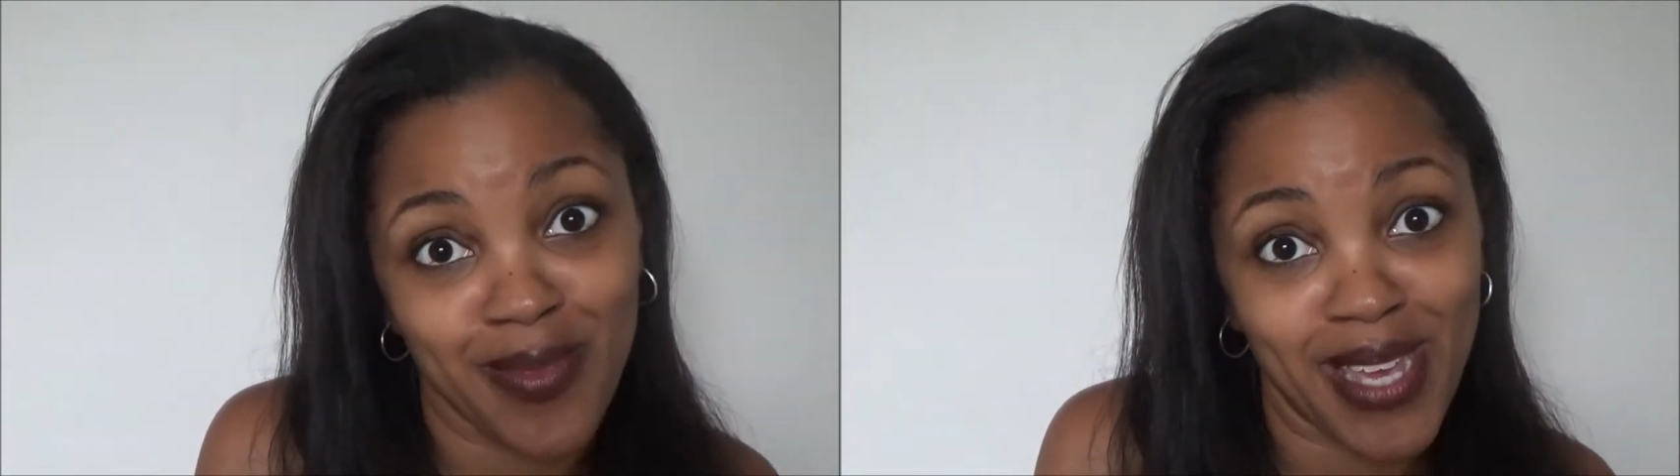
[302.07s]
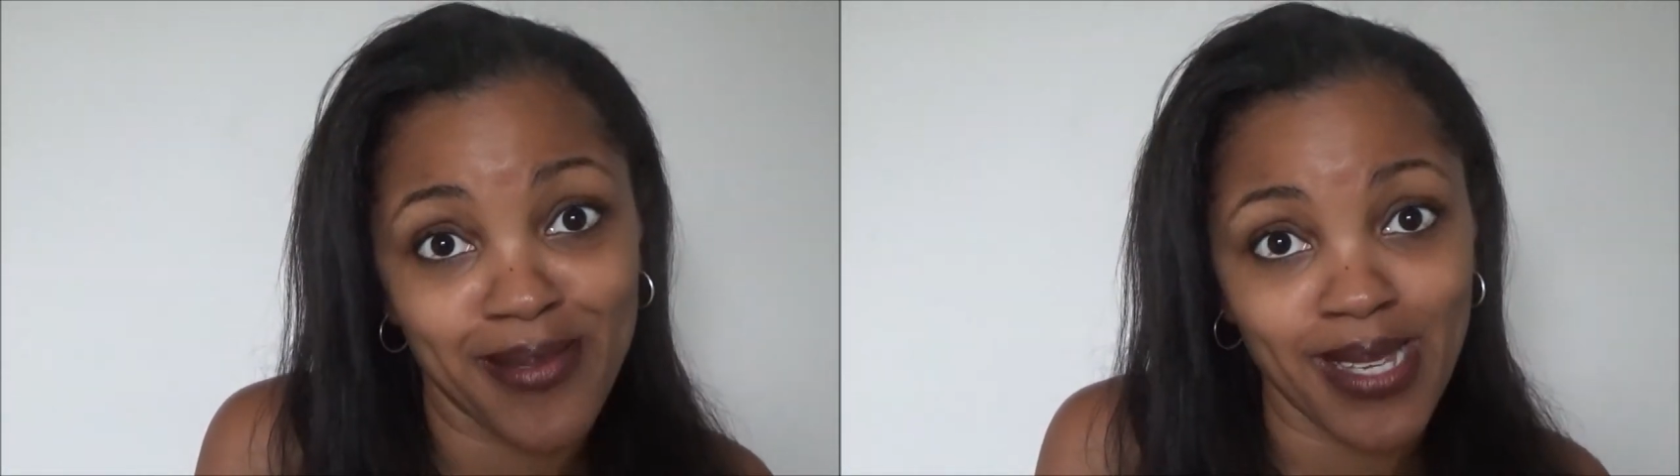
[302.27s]

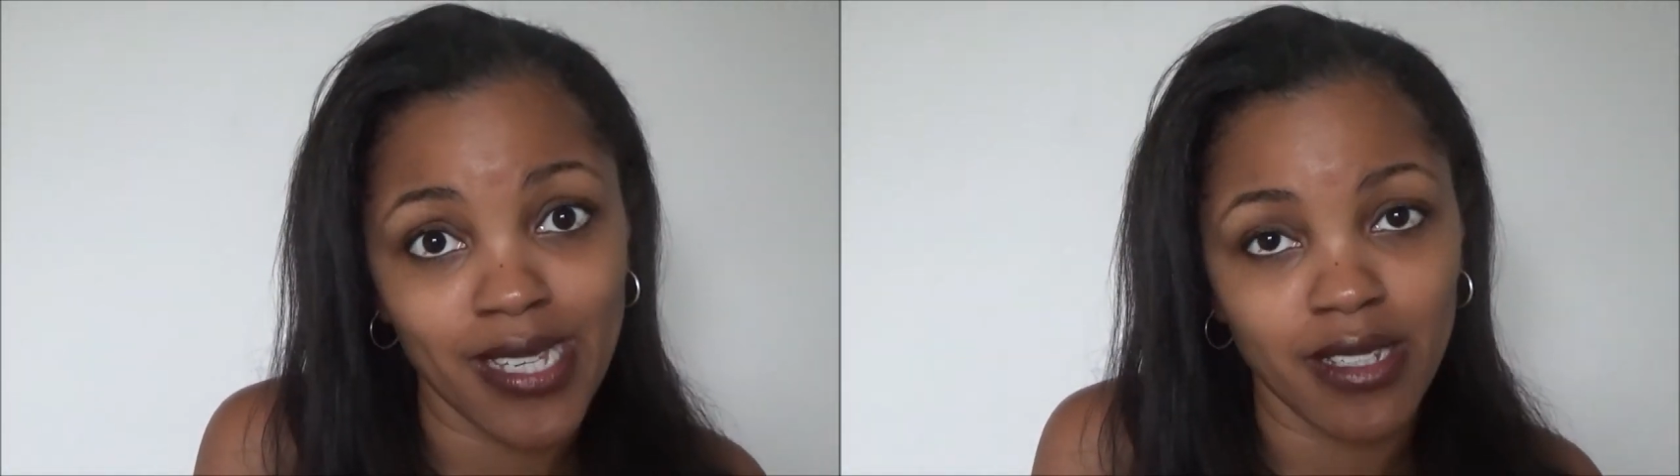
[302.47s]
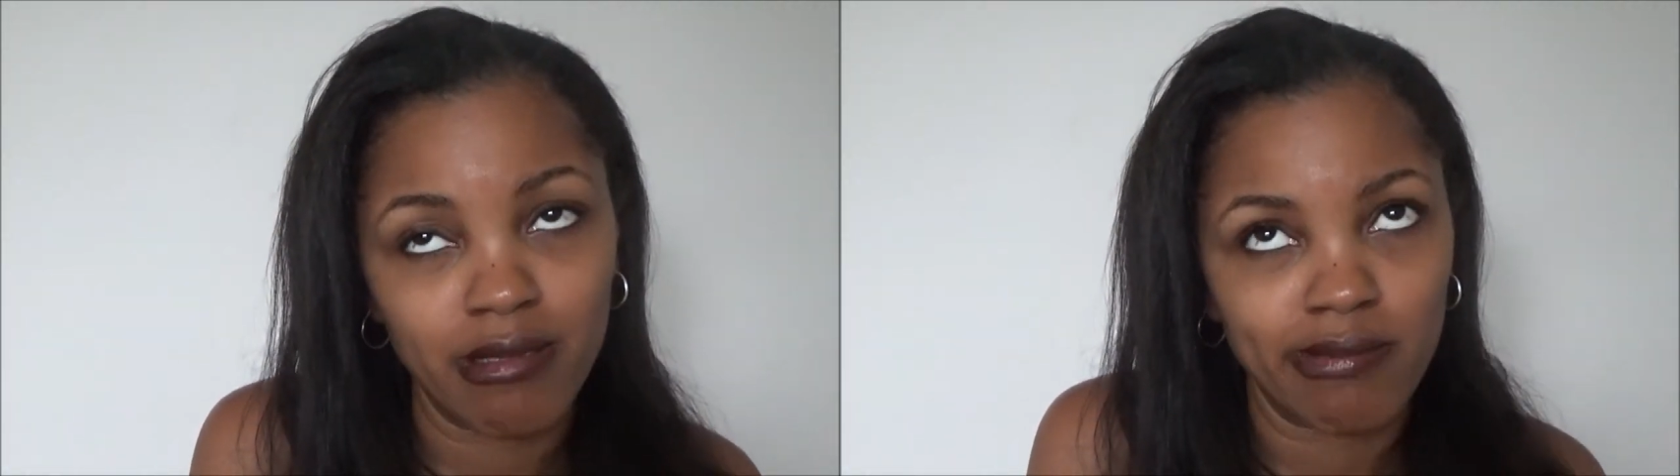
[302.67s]

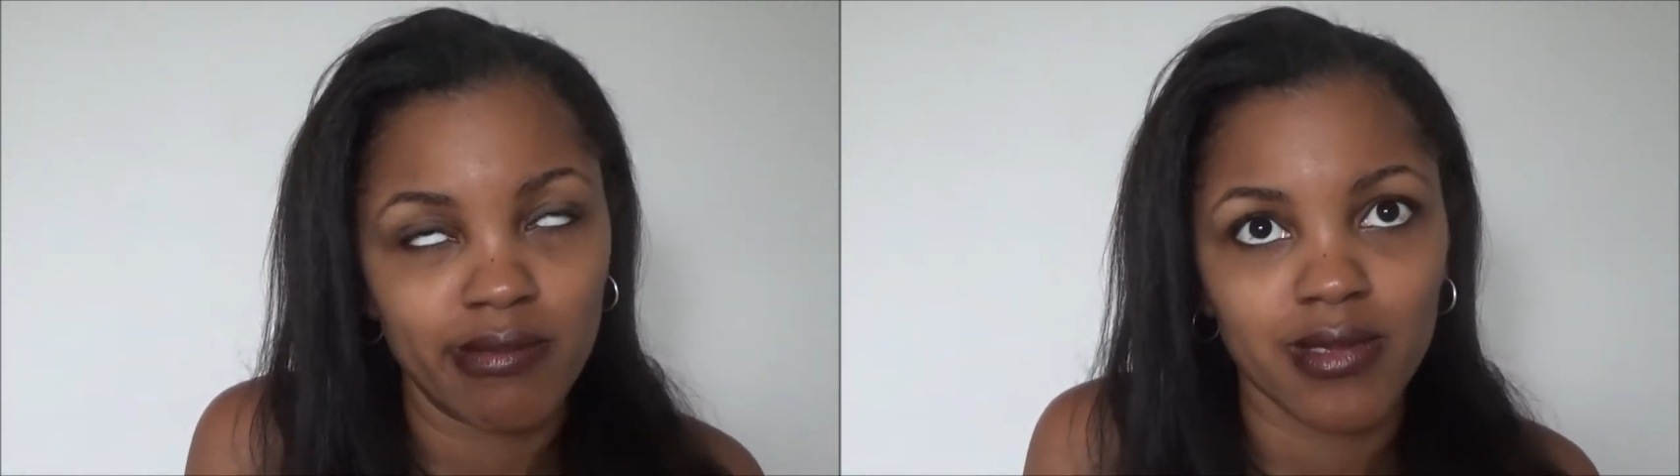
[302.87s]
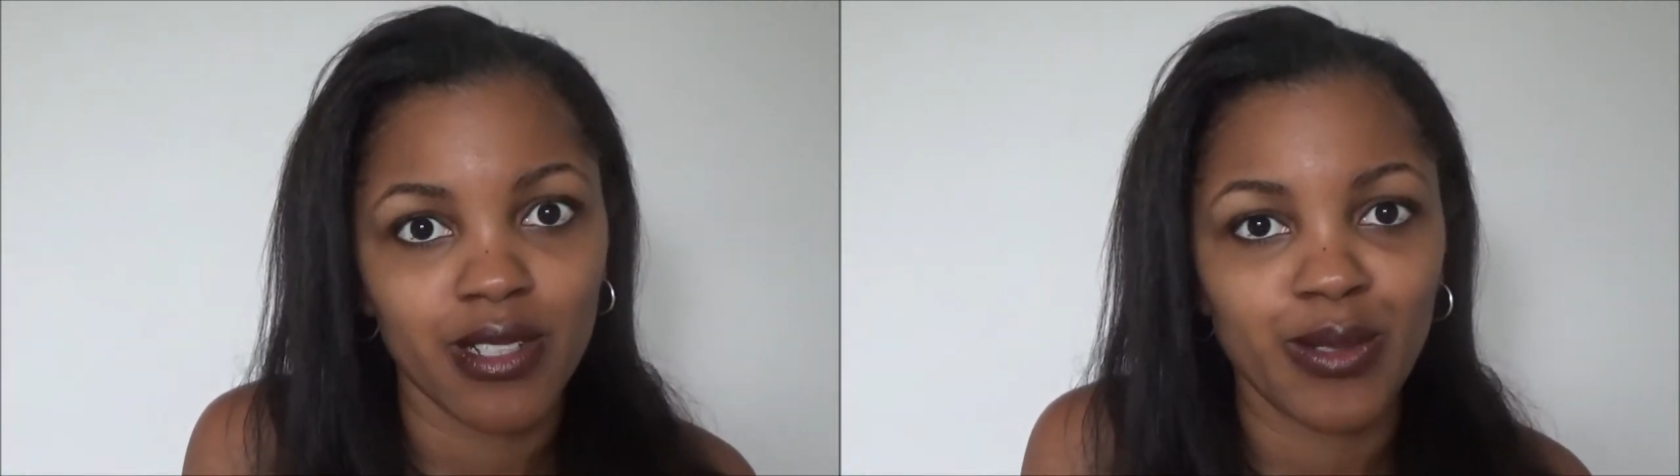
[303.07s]
maybe.
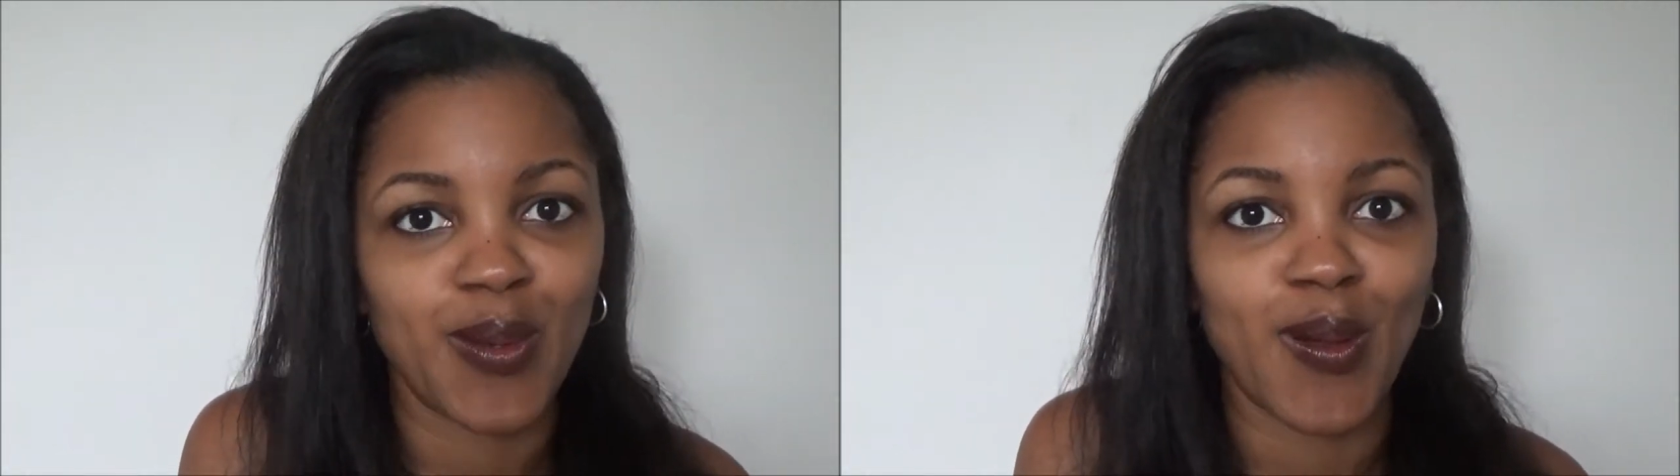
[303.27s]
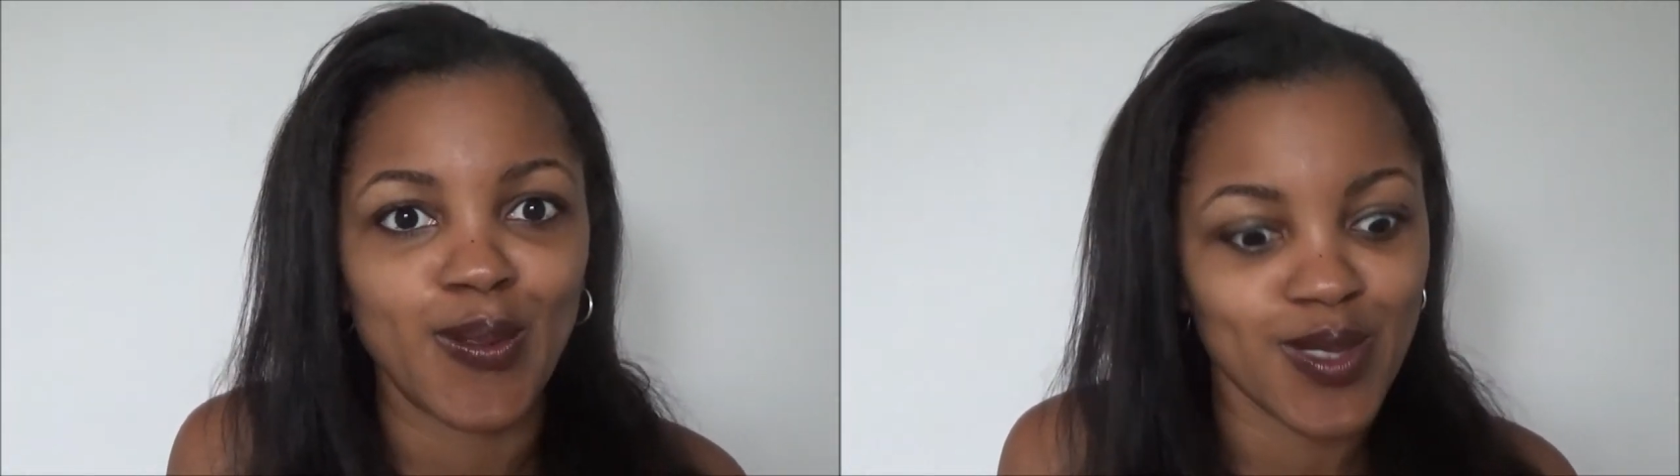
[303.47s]
Who
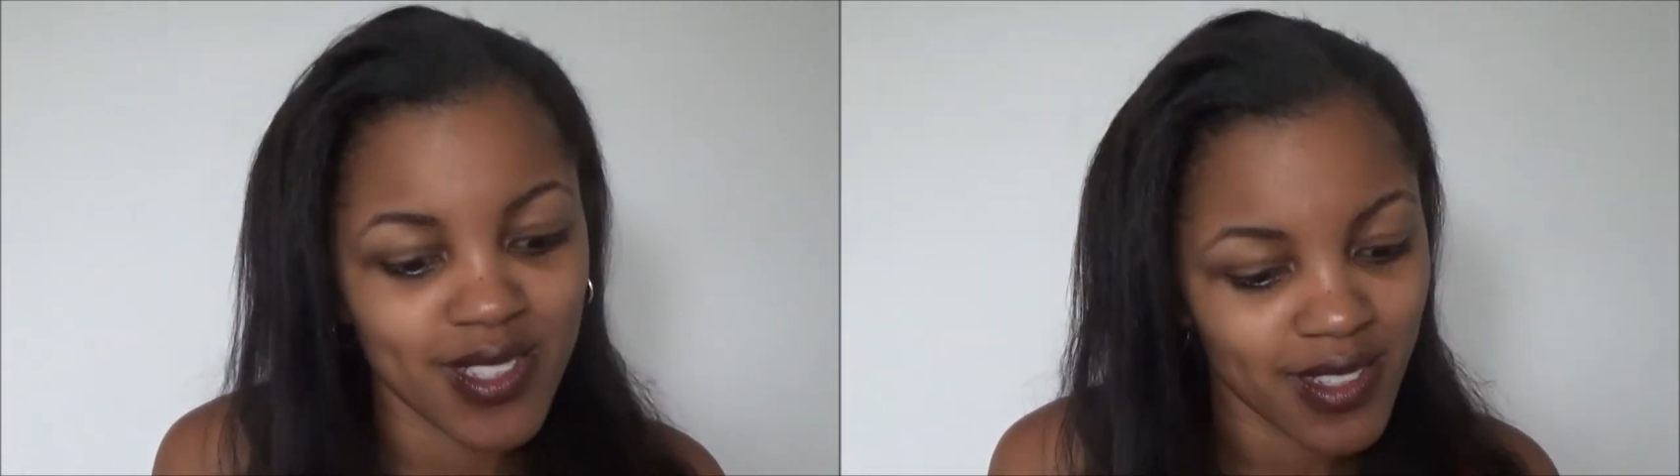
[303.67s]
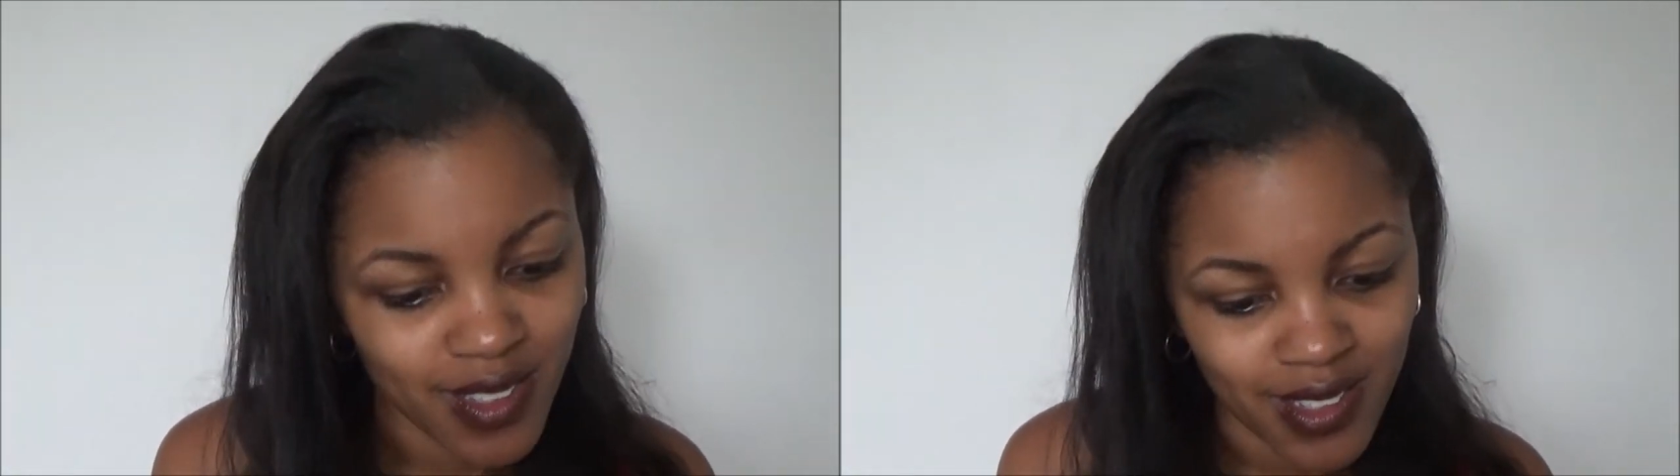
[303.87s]
knows?